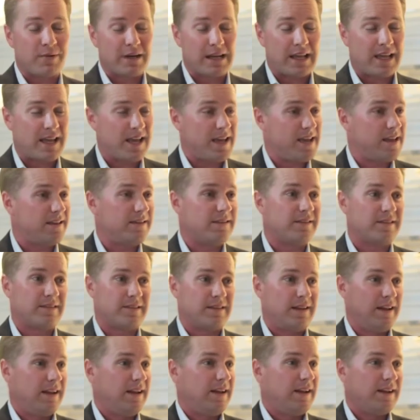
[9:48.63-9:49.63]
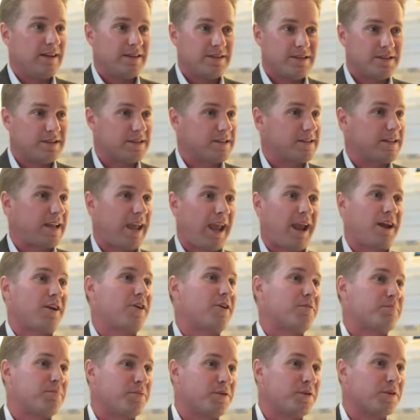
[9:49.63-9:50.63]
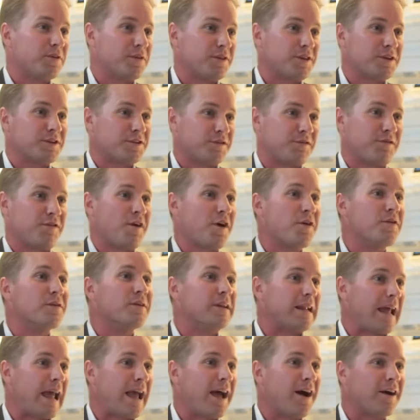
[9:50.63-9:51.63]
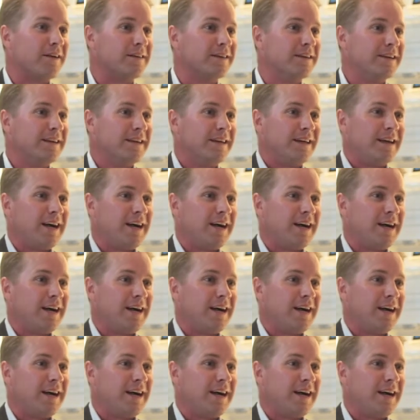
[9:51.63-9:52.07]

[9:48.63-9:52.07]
My kids just cannot put this phone down